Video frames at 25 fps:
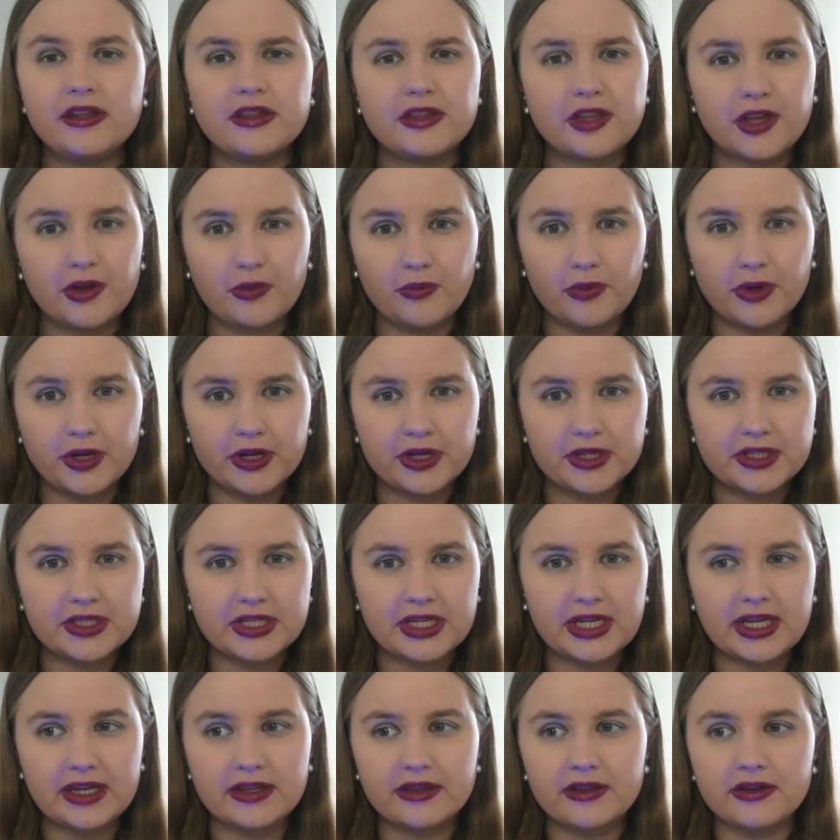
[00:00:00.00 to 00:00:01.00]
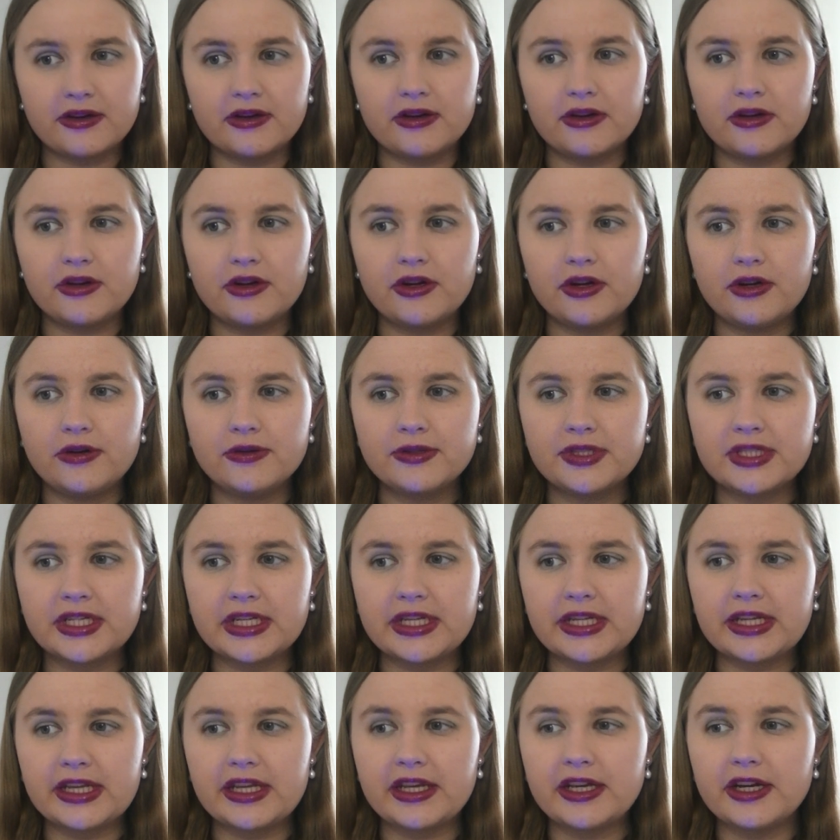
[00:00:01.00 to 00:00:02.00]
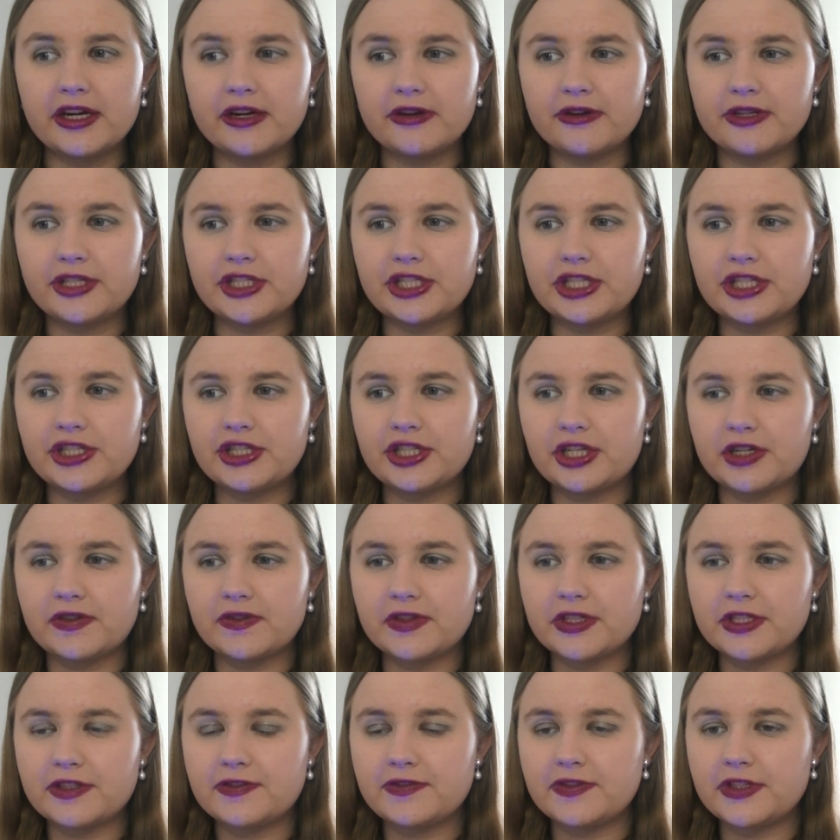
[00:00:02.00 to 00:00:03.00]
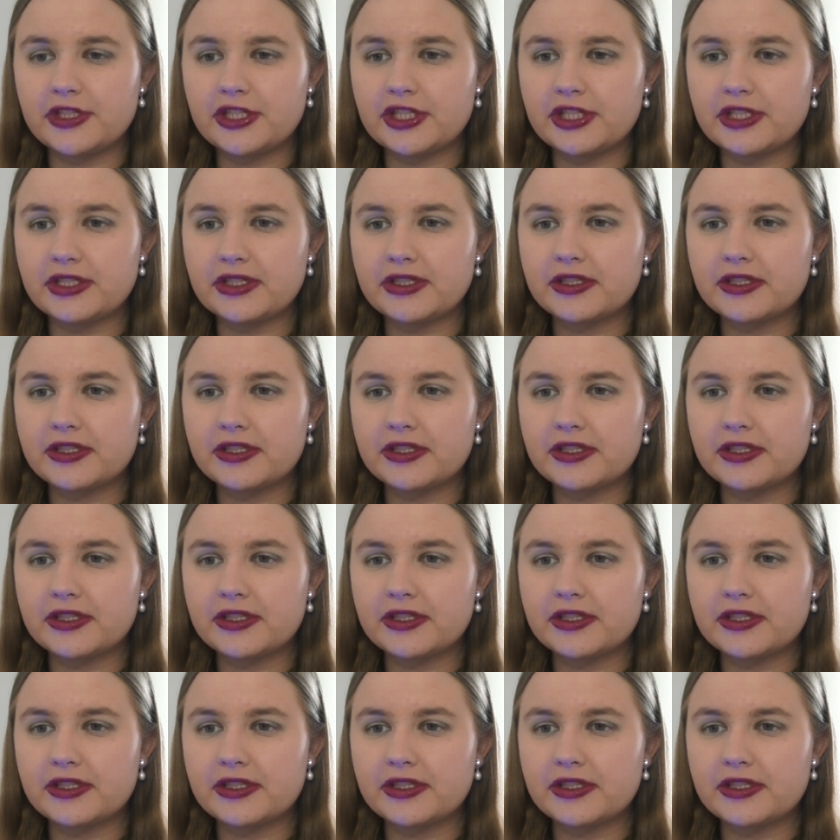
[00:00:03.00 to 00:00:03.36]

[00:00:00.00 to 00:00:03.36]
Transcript: They work together on goals and they encourage each other's vision.